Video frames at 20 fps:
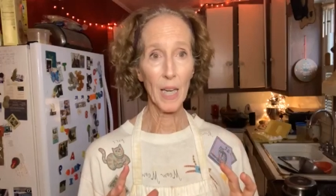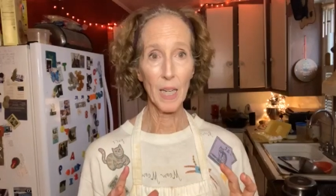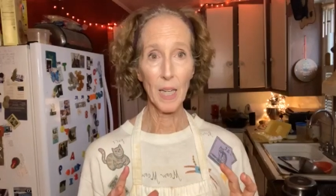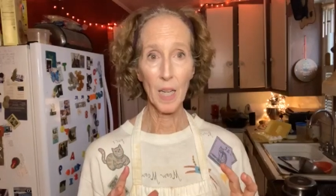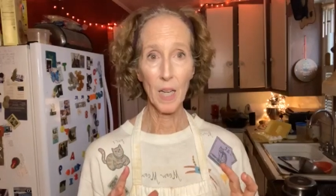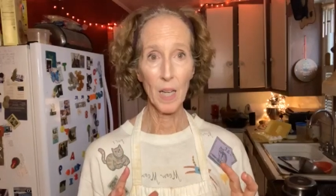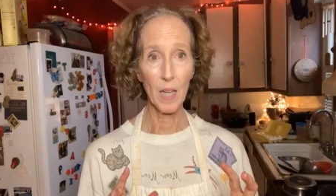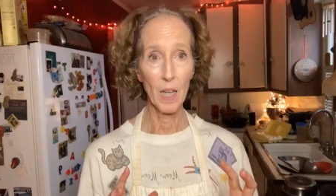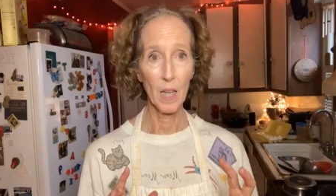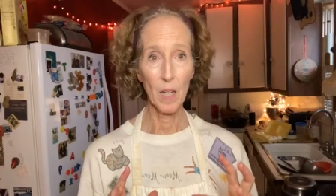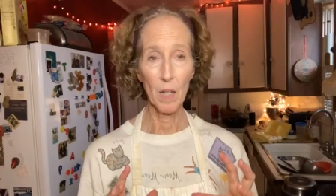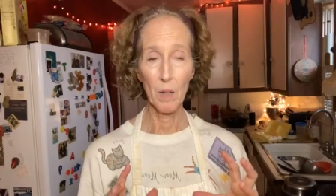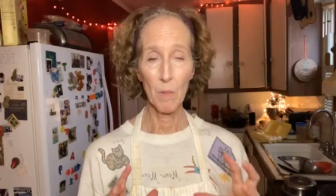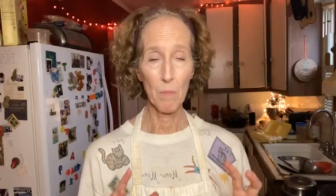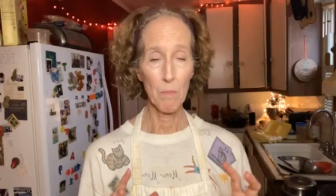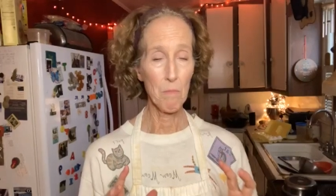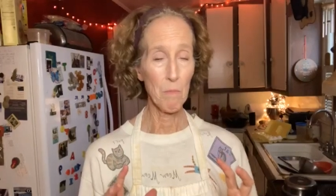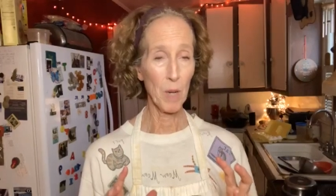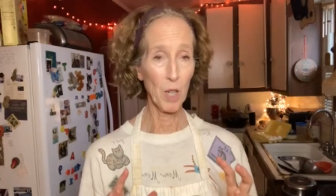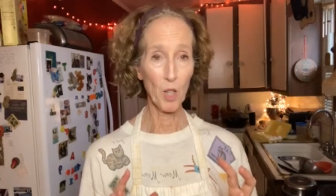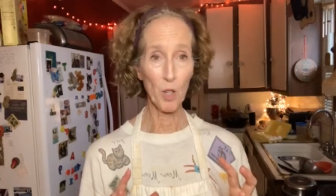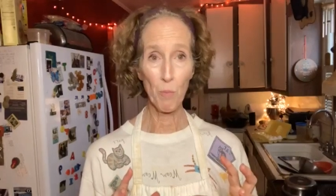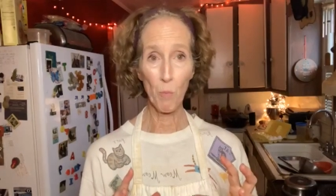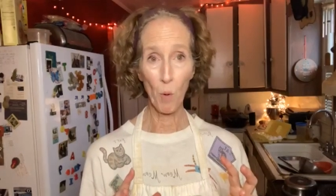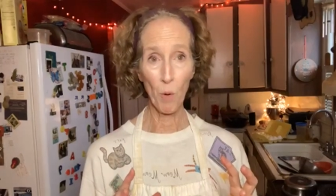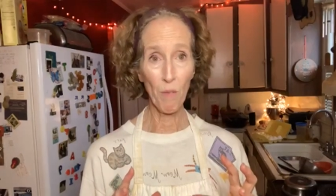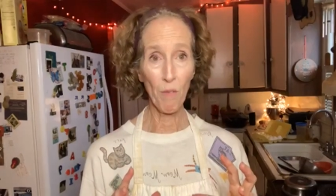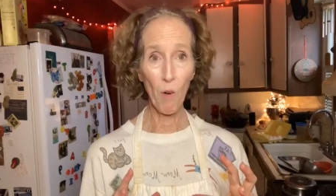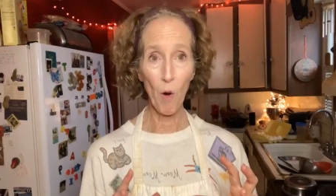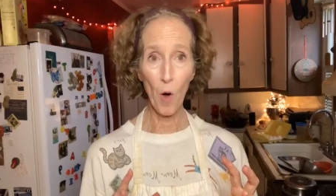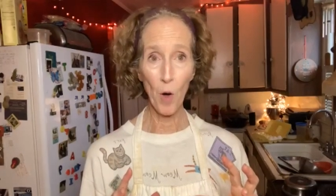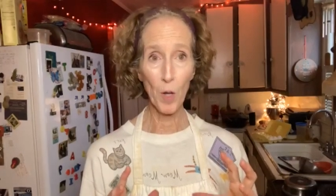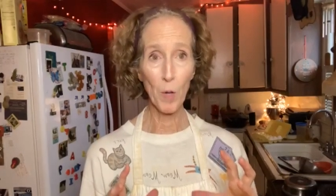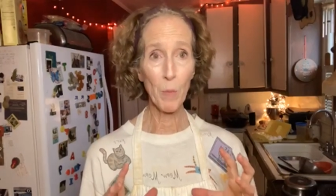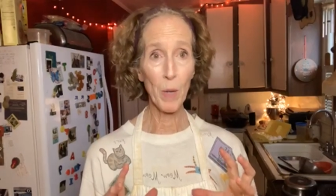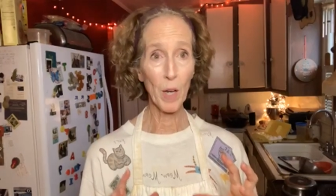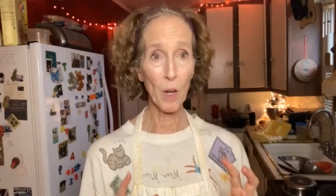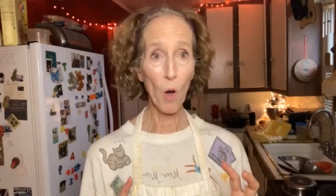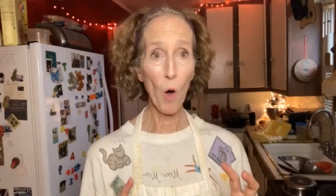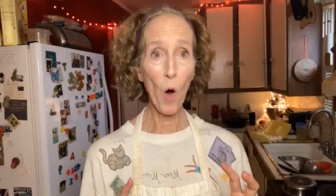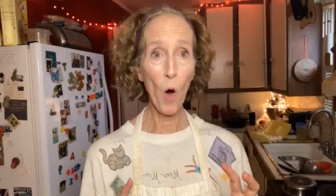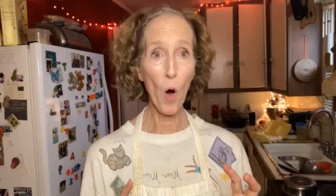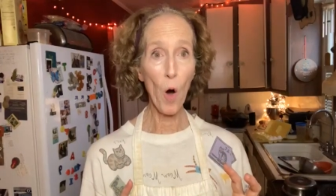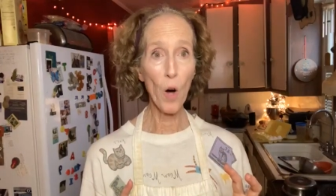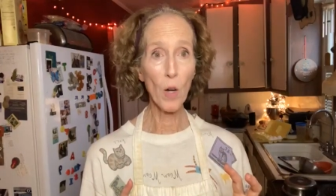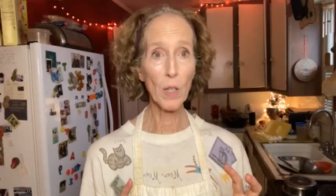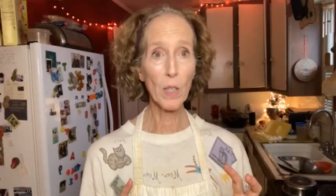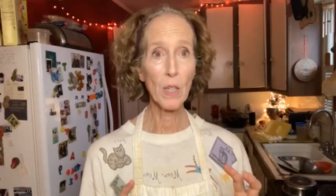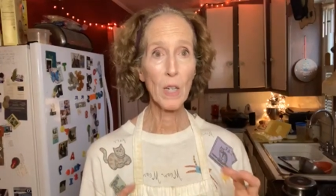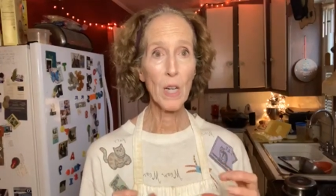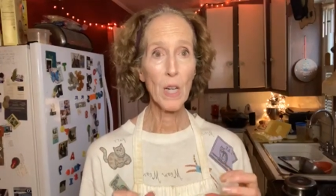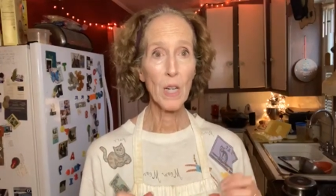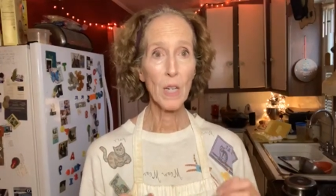to get much more volume at all.